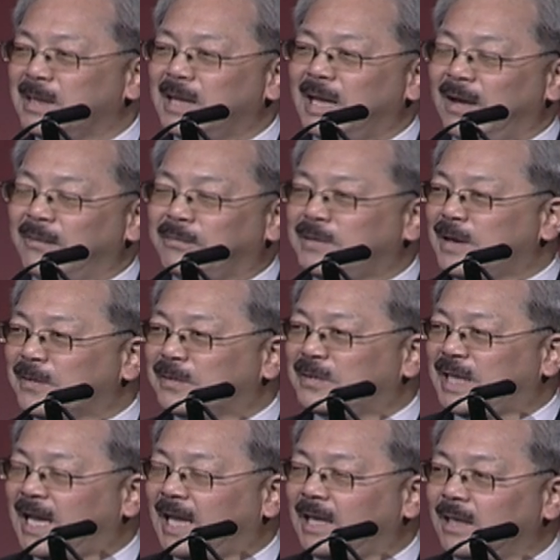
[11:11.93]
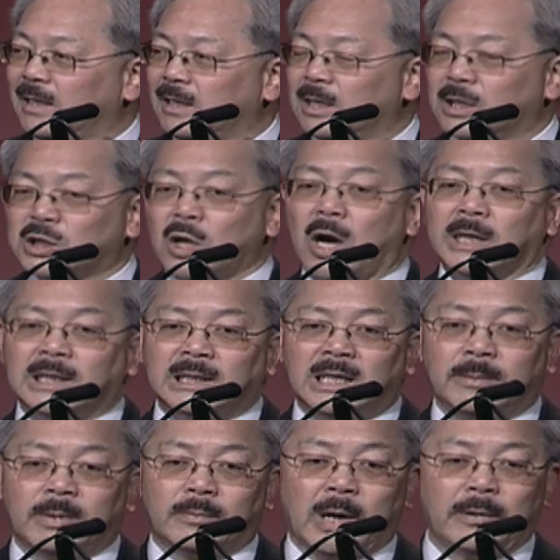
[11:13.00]
every other day, talking to them
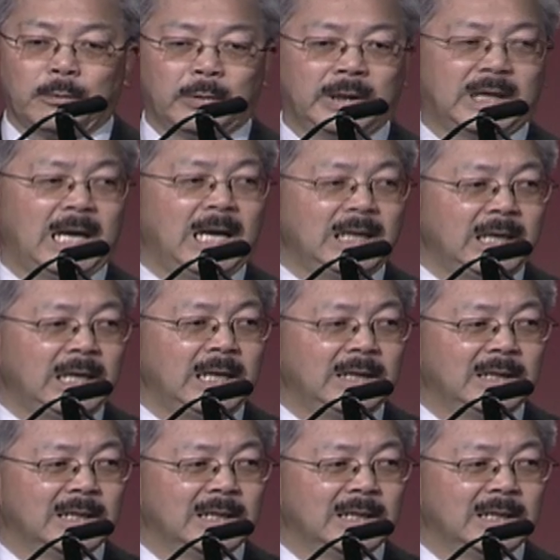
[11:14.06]
about what they need,